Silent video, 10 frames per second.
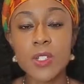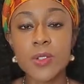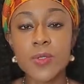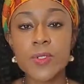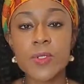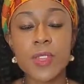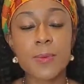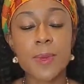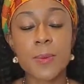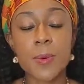two, so
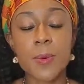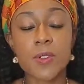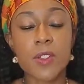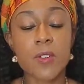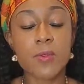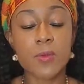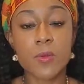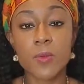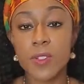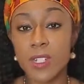that people
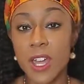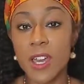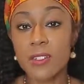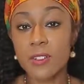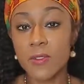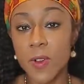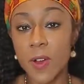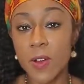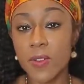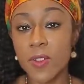would not
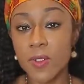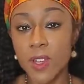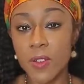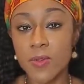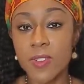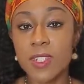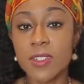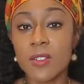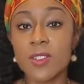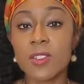default on their loans
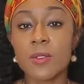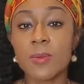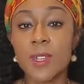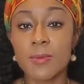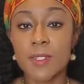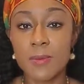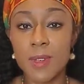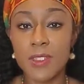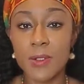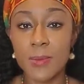and they'll still be able to
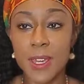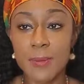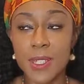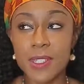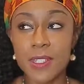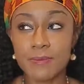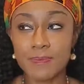make their payments.